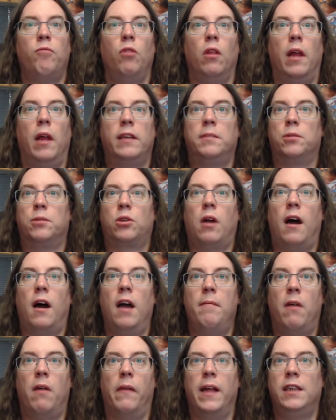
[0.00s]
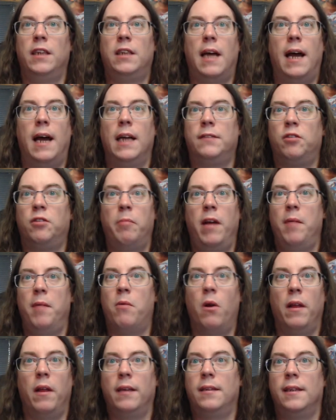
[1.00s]
Like, subscribe, all that jazz for many more
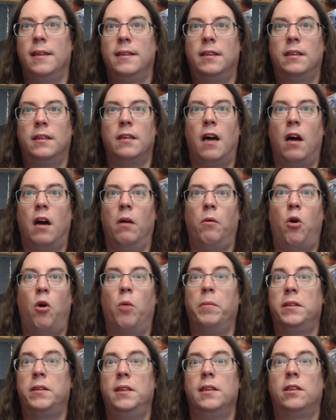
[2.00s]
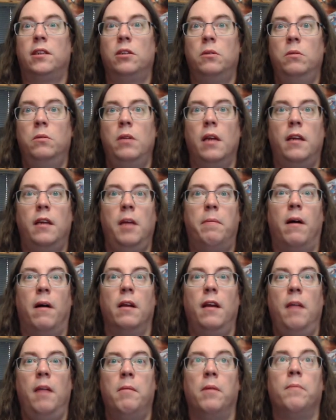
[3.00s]
like this. Hope to see you soon, and keep on
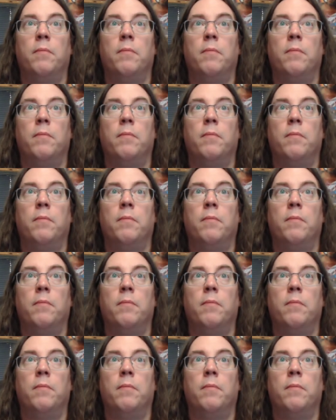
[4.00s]
gaming.